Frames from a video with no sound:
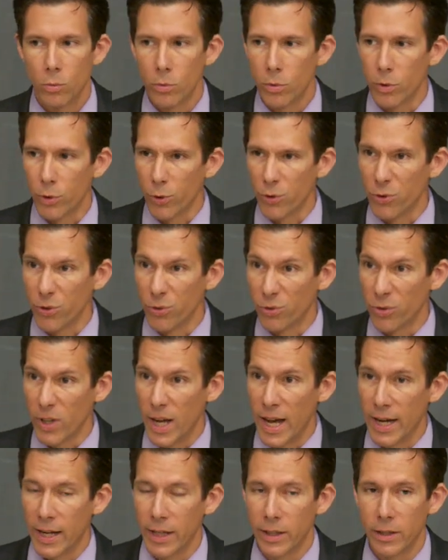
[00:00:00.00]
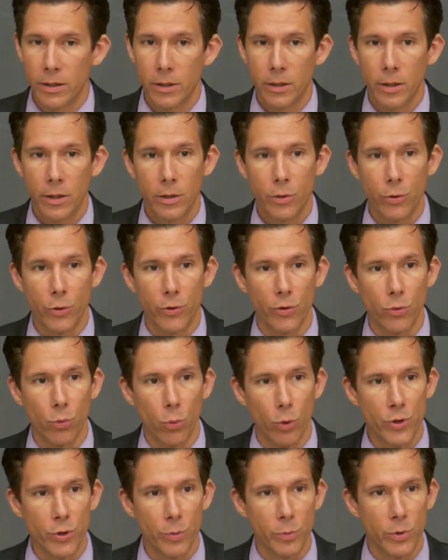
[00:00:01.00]
The Christian flag, Christian
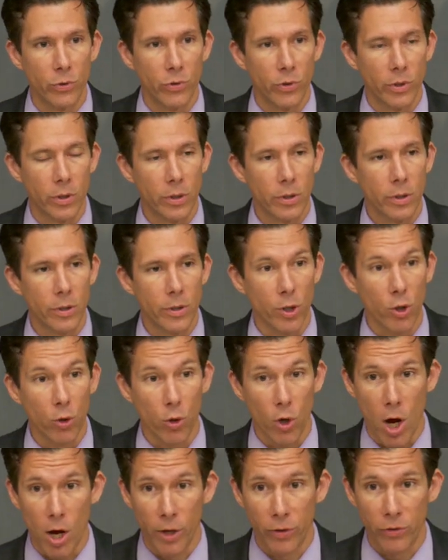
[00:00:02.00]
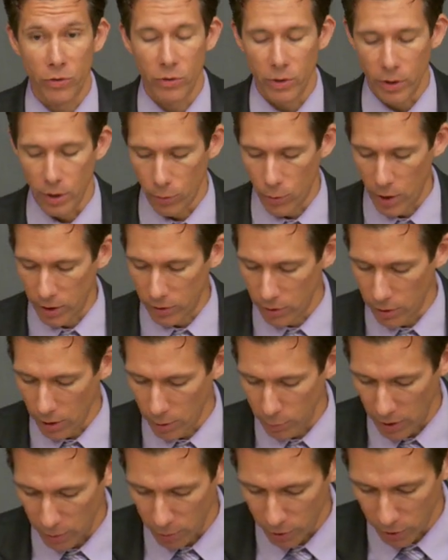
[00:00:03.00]
worship music, the cross erected on
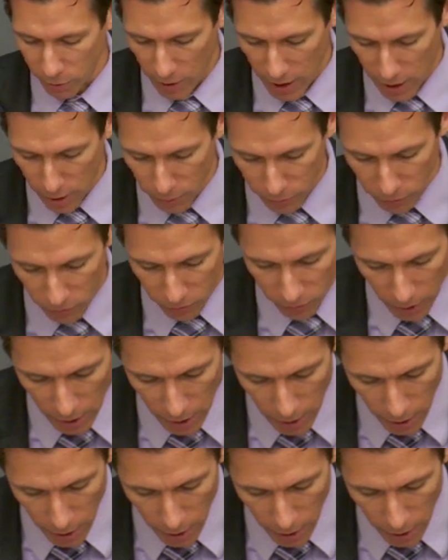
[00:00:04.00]
public grounds,